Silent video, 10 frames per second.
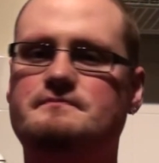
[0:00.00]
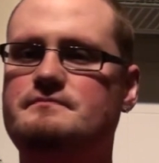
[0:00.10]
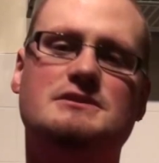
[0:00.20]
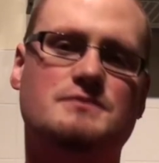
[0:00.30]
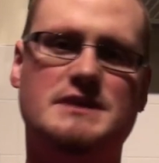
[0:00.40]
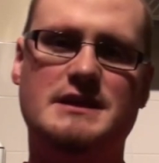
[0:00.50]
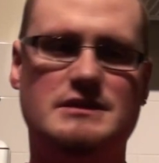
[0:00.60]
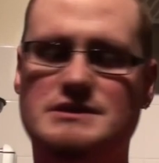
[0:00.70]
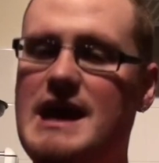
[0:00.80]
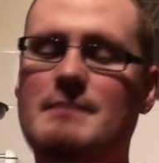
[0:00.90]
It's
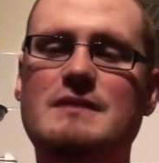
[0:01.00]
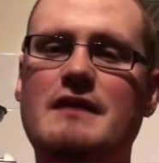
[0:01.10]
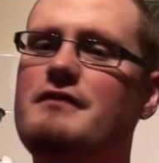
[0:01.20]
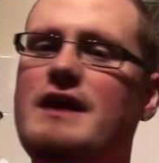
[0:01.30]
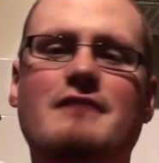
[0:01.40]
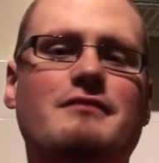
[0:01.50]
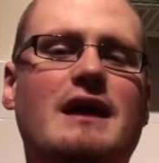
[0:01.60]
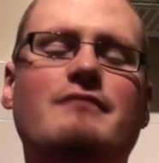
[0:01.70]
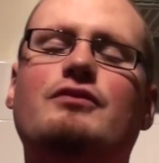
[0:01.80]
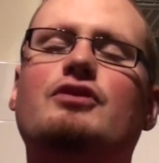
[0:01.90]
ridiculous. I'm never
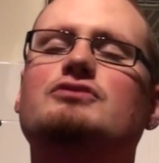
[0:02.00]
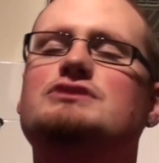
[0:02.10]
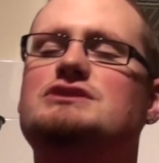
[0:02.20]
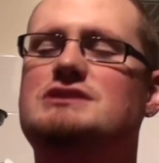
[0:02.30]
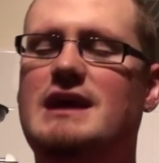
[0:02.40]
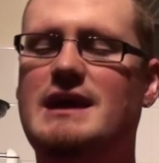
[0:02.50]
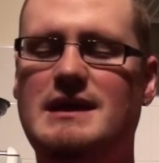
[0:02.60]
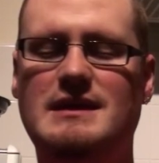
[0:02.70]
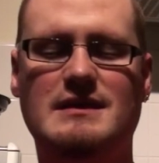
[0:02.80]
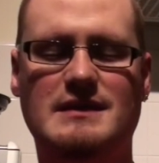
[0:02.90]
ever going to
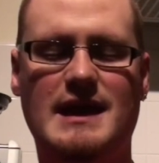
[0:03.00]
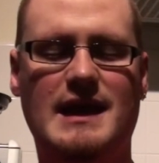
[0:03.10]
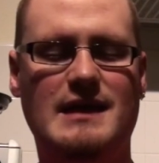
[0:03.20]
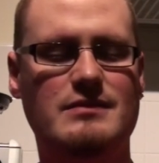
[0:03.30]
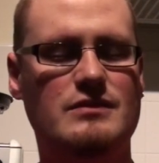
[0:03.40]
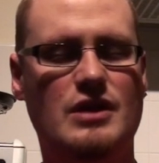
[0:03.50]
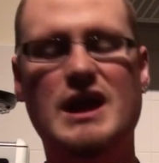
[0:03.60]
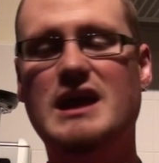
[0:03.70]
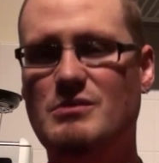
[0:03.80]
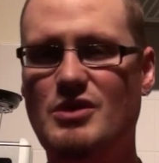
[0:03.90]
say again,
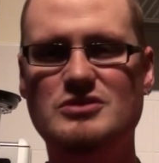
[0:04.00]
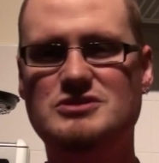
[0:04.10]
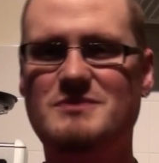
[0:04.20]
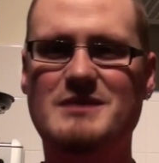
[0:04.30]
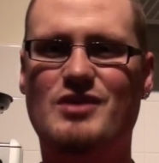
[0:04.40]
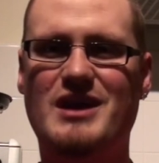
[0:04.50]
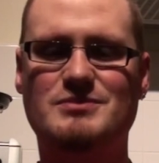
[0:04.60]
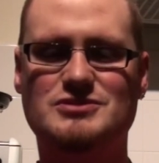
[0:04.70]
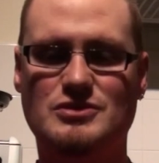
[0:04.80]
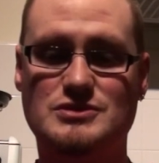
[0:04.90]
hey, I'm going to make more
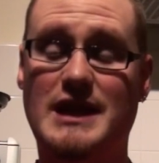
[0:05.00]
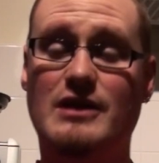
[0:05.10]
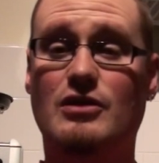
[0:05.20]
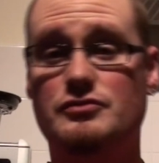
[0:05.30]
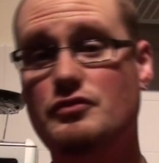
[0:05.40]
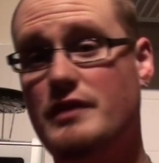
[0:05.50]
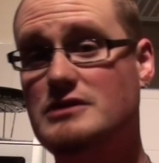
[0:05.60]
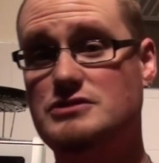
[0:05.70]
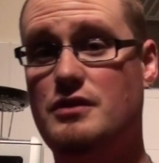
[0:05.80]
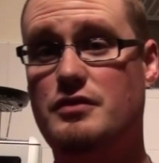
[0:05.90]
episodes, like,
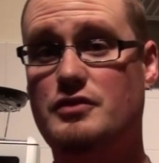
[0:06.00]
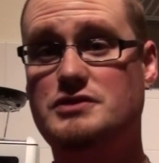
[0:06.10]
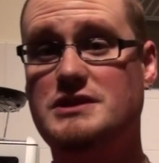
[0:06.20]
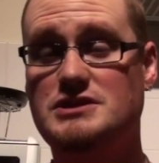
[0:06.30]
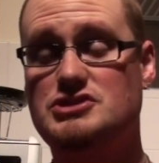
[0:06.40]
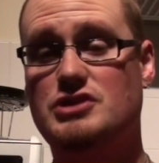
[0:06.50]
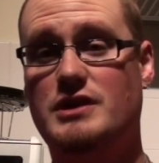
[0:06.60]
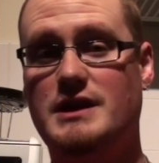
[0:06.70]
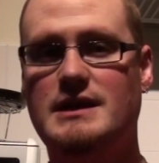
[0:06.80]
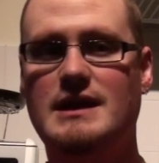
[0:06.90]
2013 is
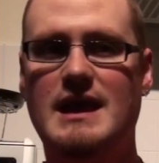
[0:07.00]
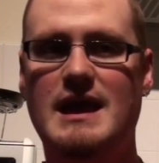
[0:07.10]
starting.